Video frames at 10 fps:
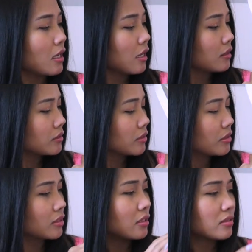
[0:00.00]

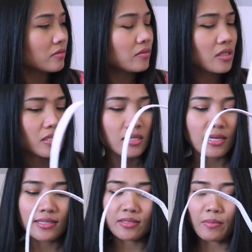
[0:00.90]
Actually, it's really
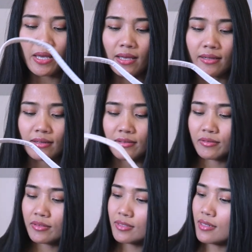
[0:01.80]
nice bag, you
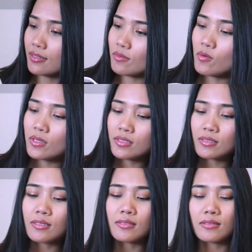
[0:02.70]
know, it's like the
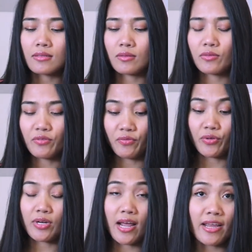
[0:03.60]
quality is good
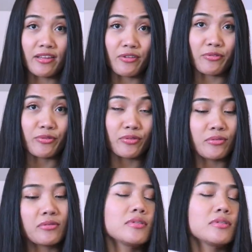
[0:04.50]
for 9 euro.